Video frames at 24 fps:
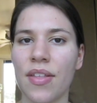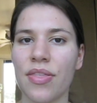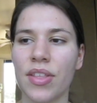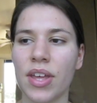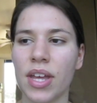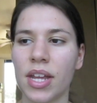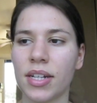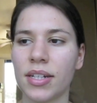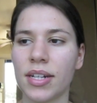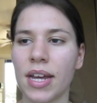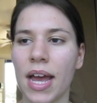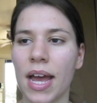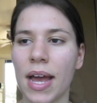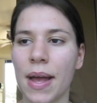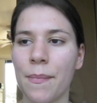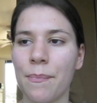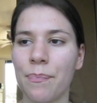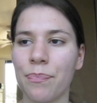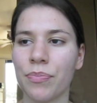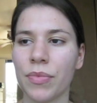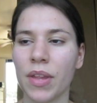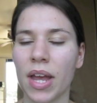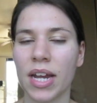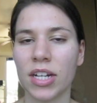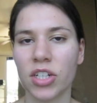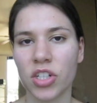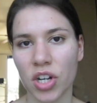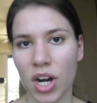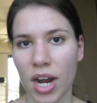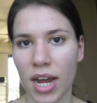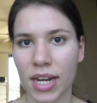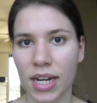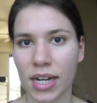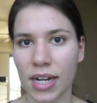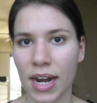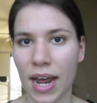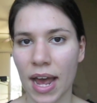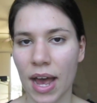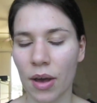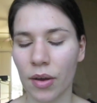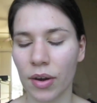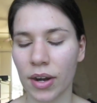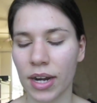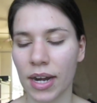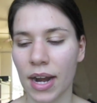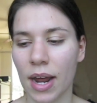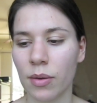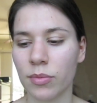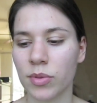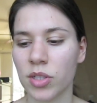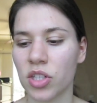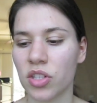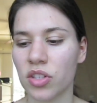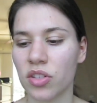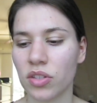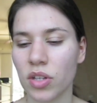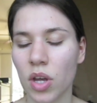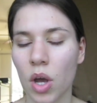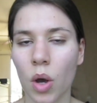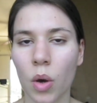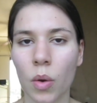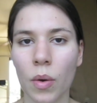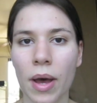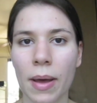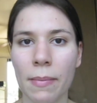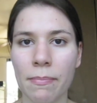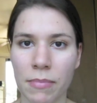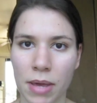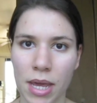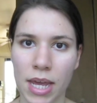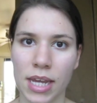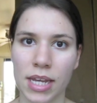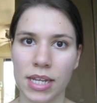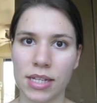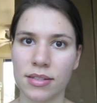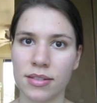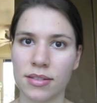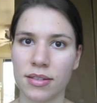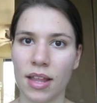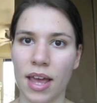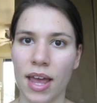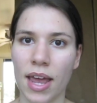and then I tried it out, and I was so amazed.